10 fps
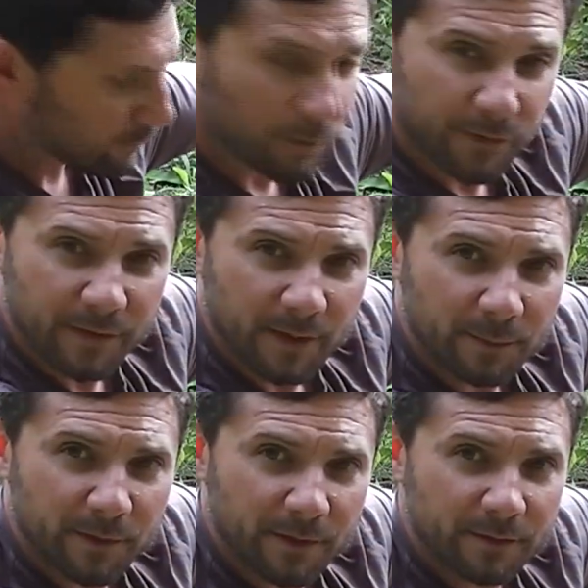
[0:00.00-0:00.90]
where the
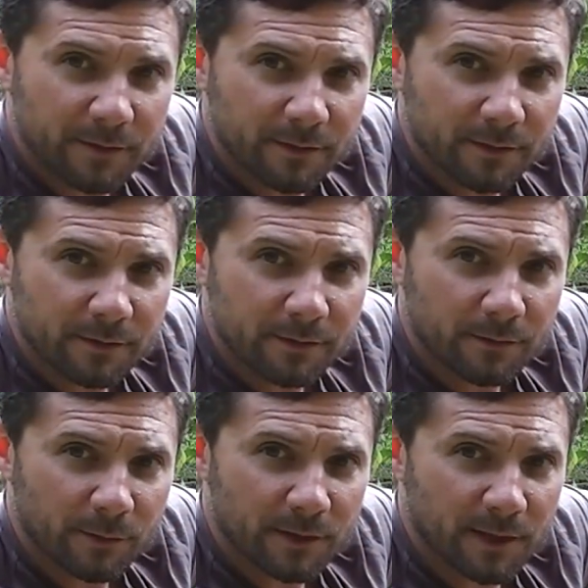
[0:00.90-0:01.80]
tape says
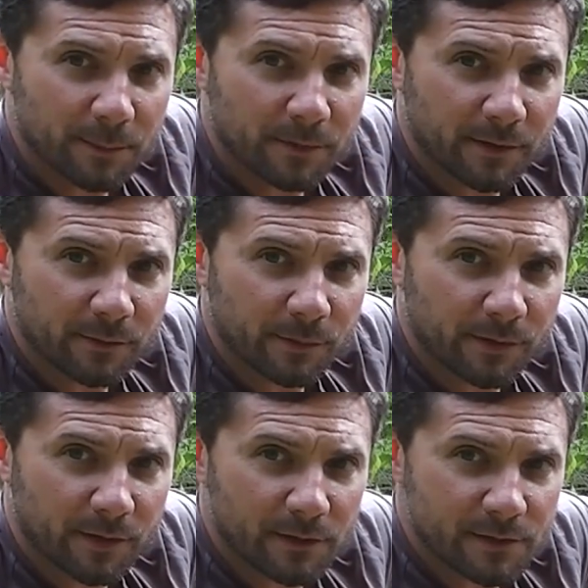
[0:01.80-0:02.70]
what the tape says where
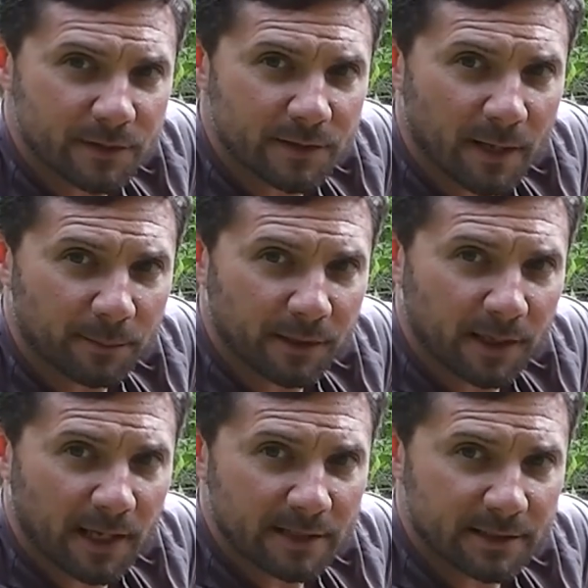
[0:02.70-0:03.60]
it touches the top of the
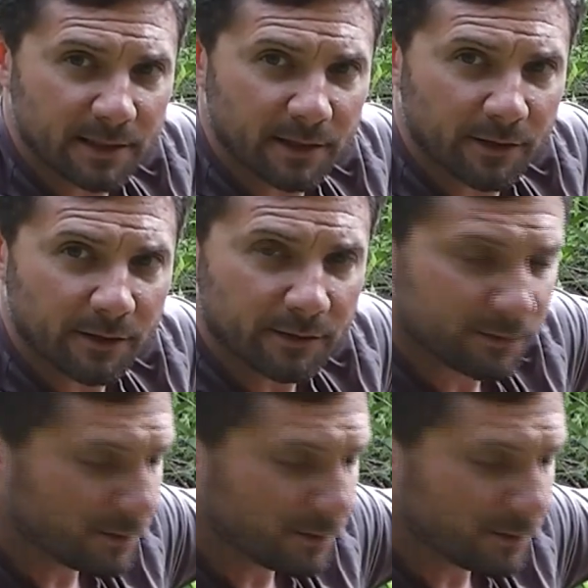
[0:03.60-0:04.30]
casing here